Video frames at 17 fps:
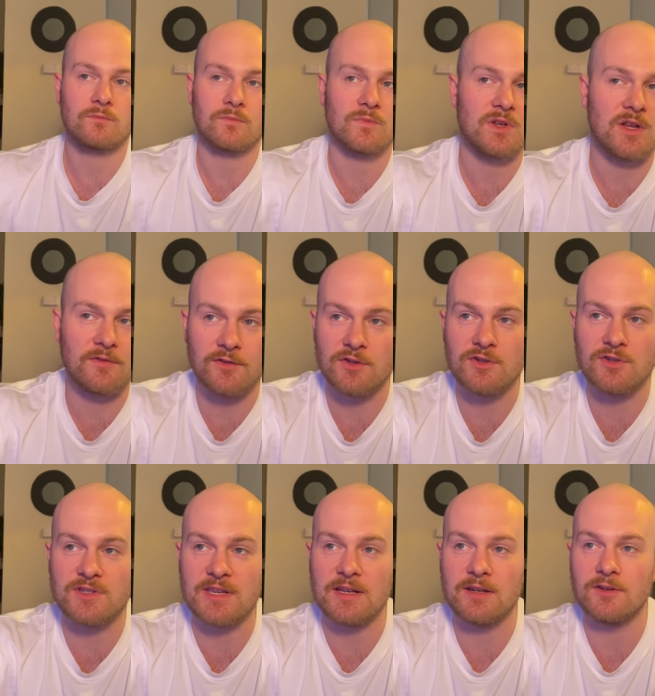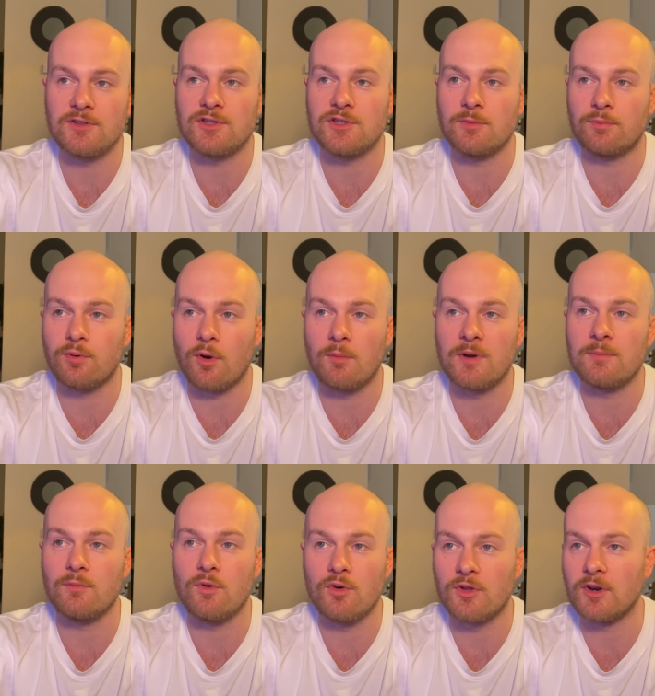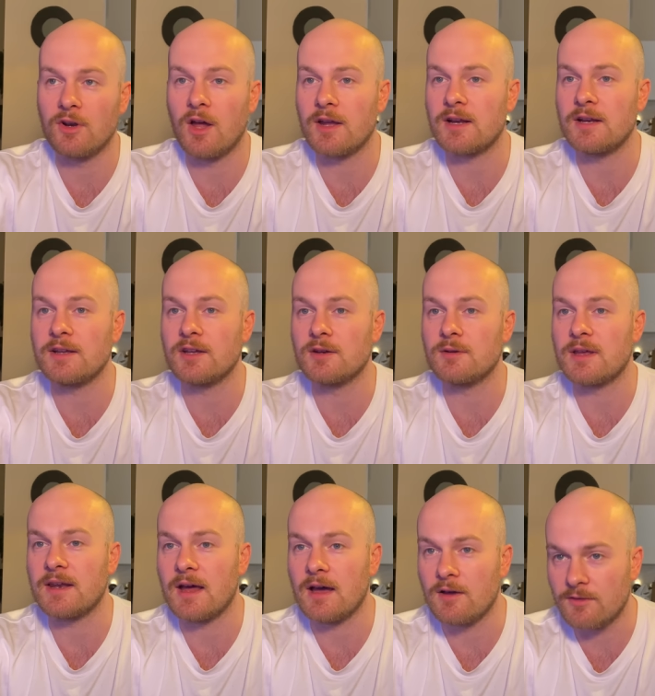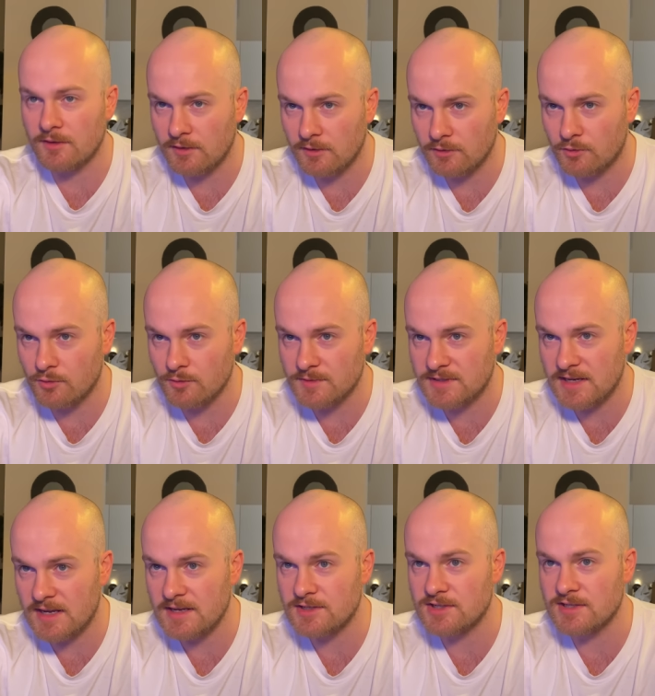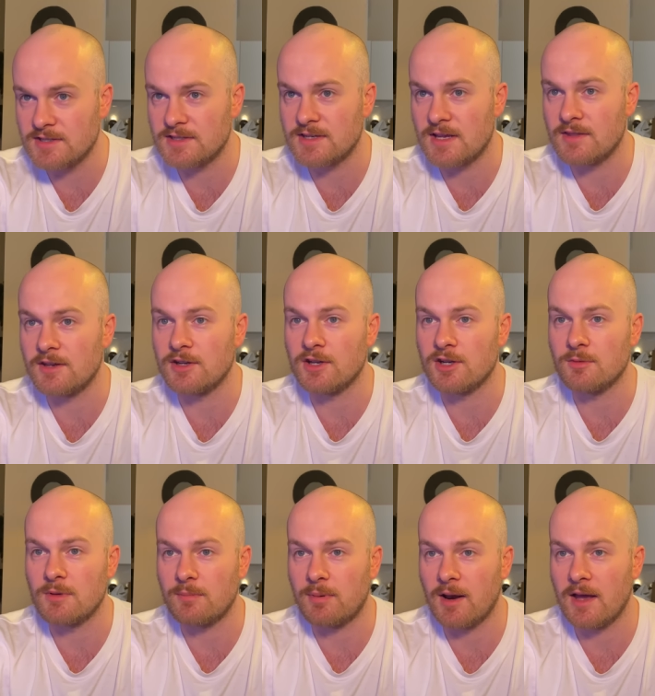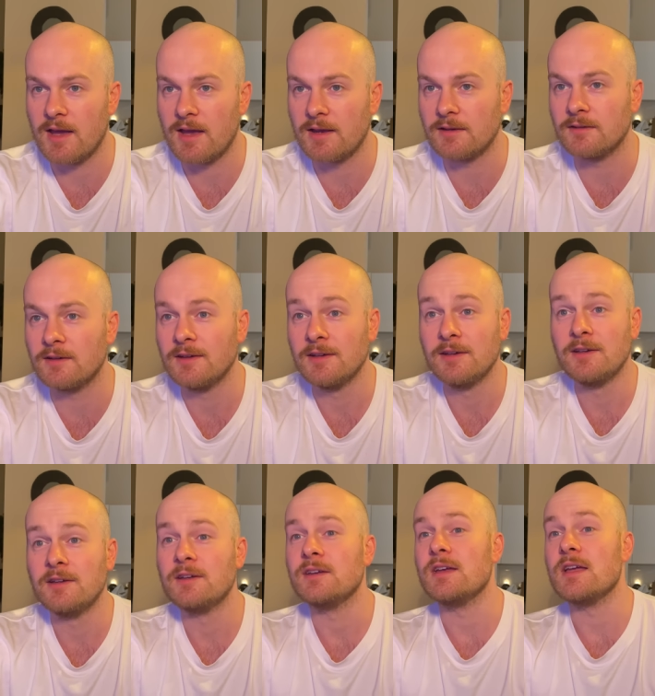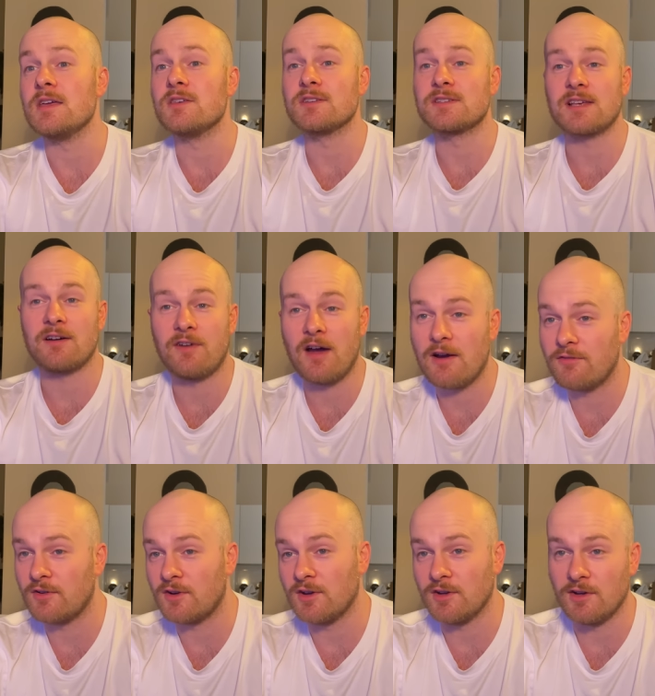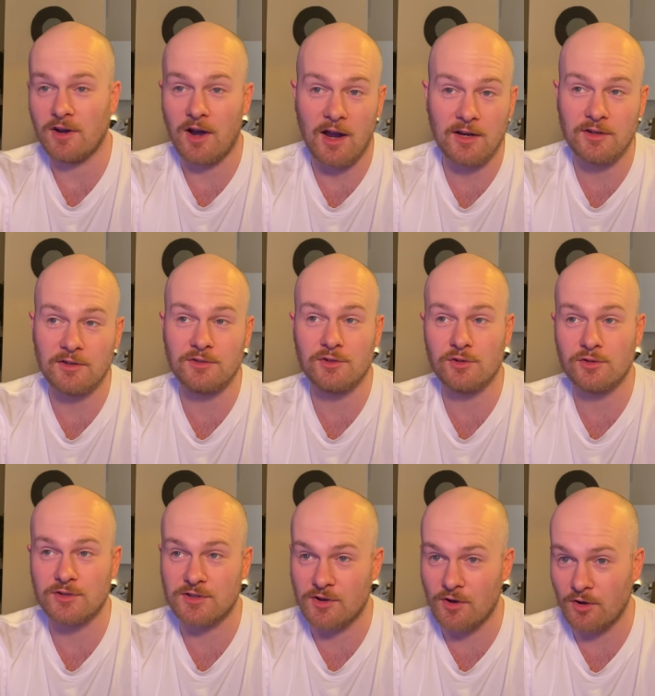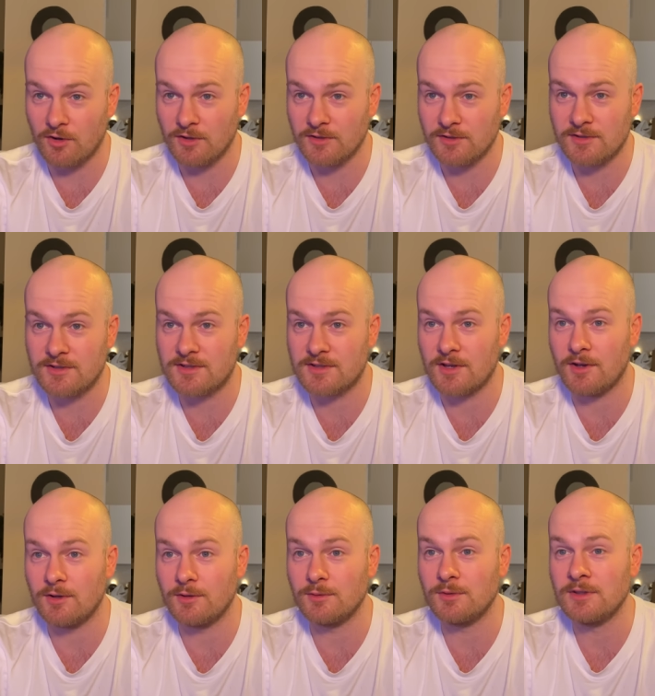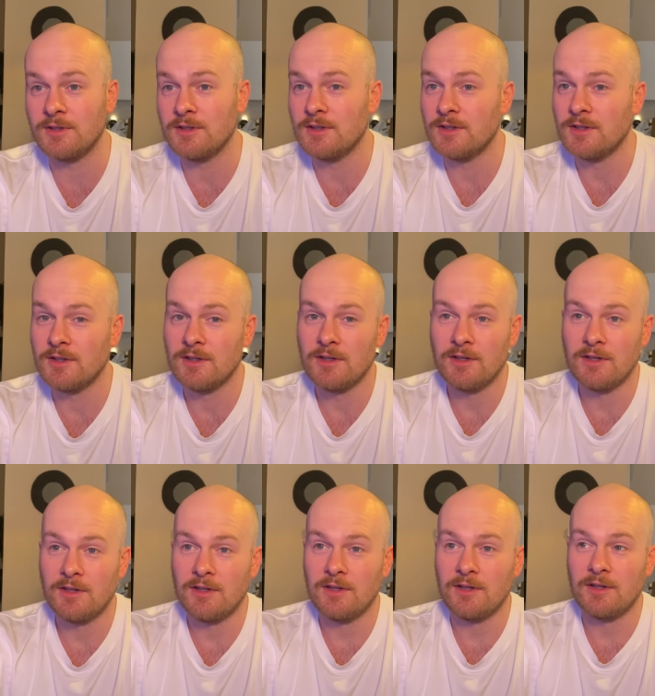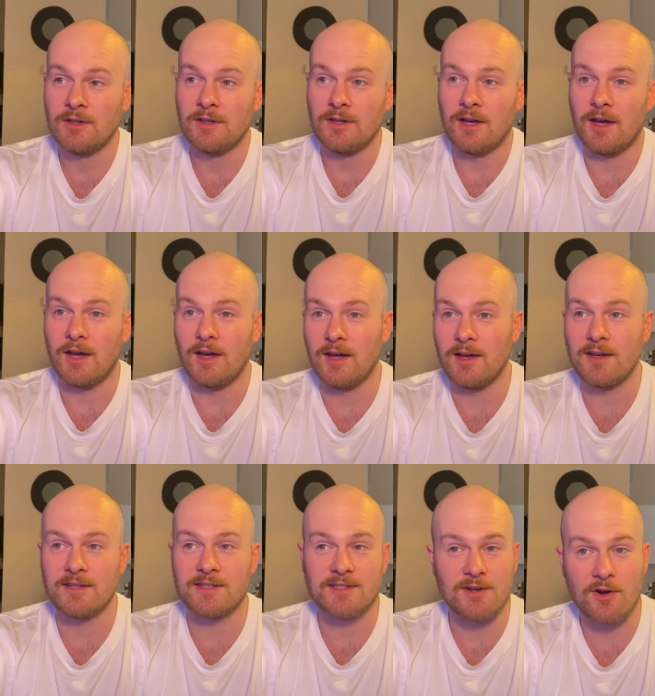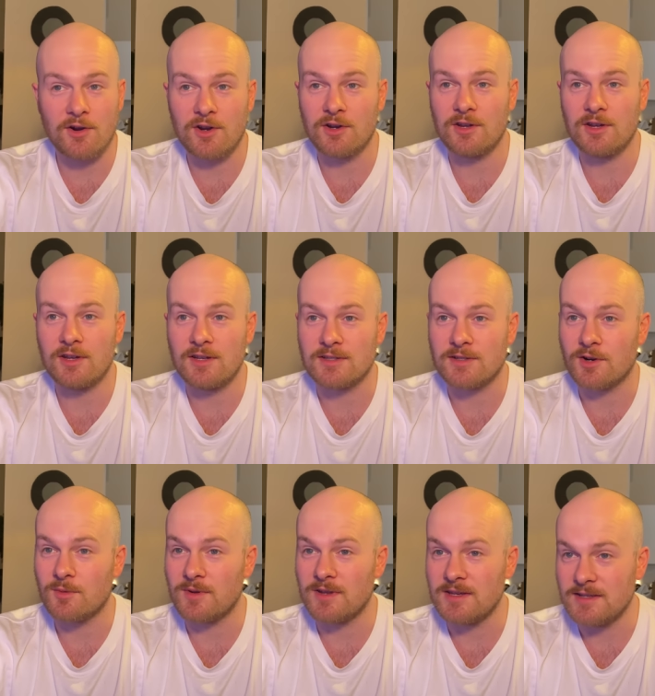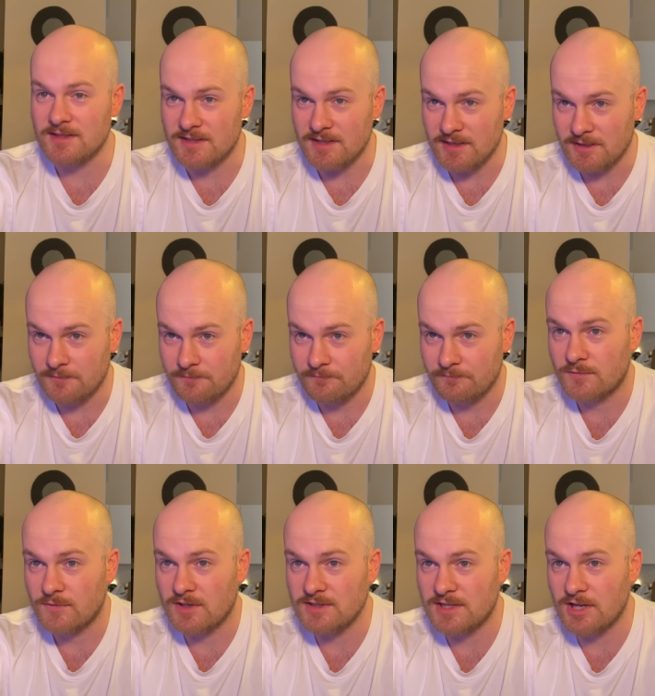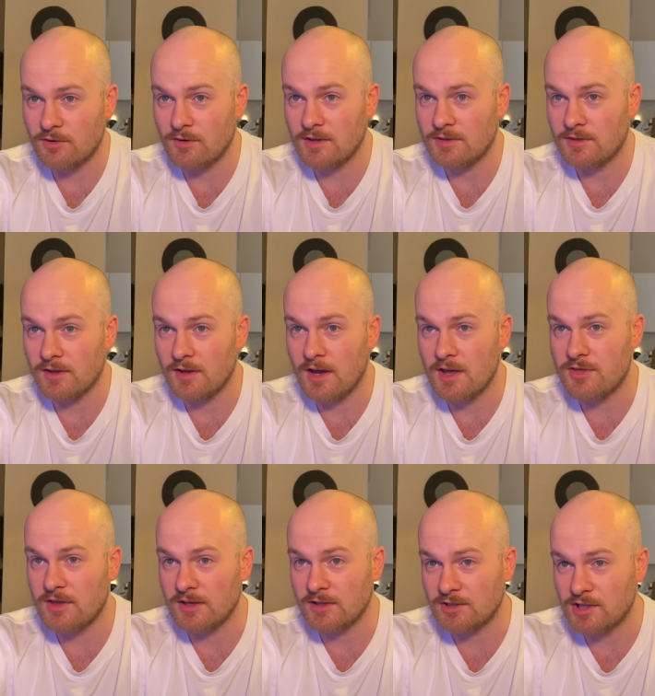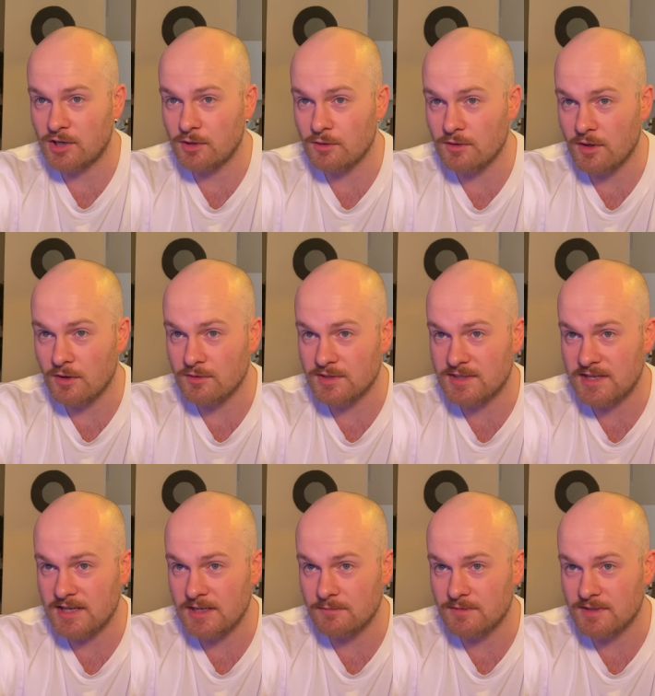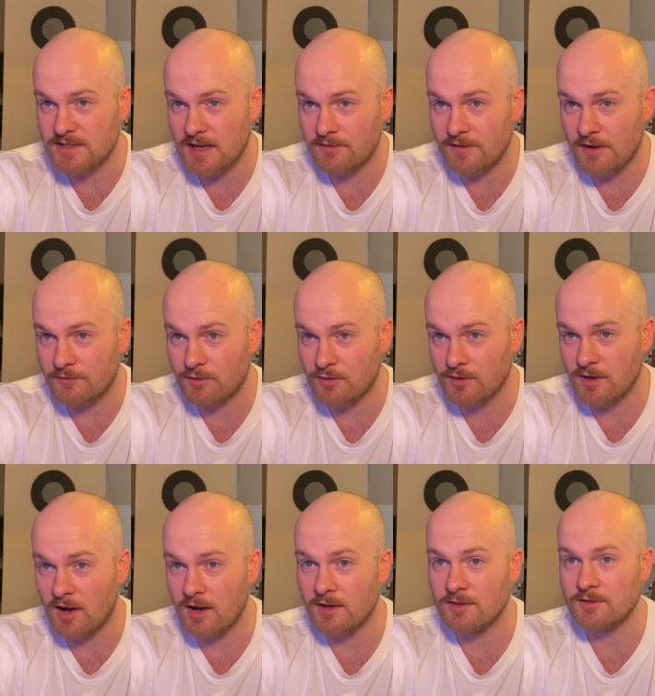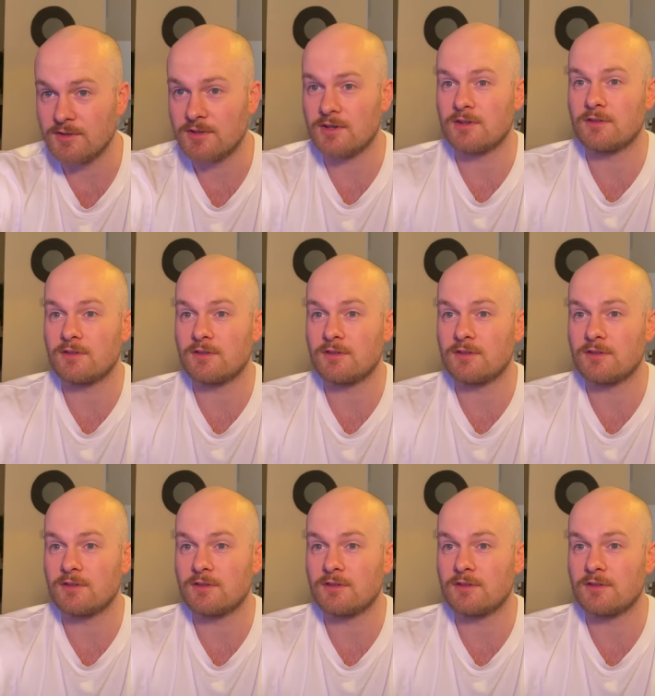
if you're New Zealand, you're probably more than likely going to get out of the group stages, and then you're going to be playing either South Africa, Ireland, or Scotland. So uh, it's not gonna it's not gonna be easy, considering that I think two of those teams, South Africa and Ireland,